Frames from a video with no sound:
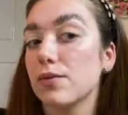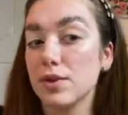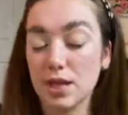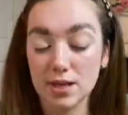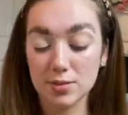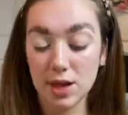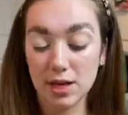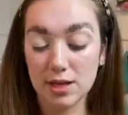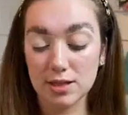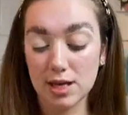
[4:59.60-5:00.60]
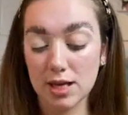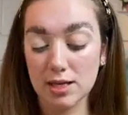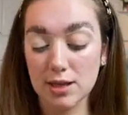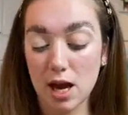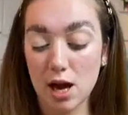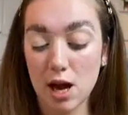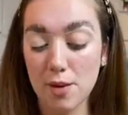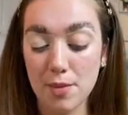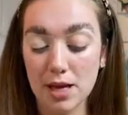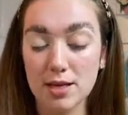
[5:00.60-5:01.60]
Okay. this base is
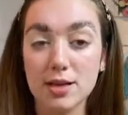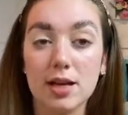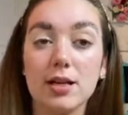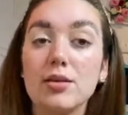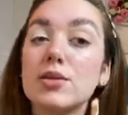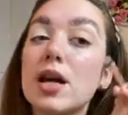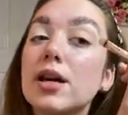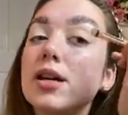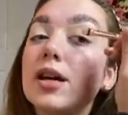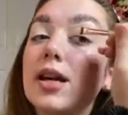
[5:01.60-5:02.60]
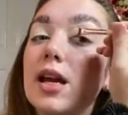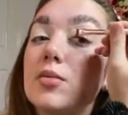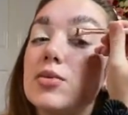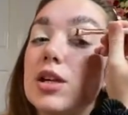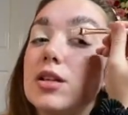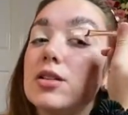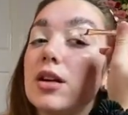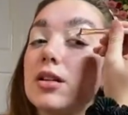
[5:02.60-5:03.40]
amazing. It was like a game changer.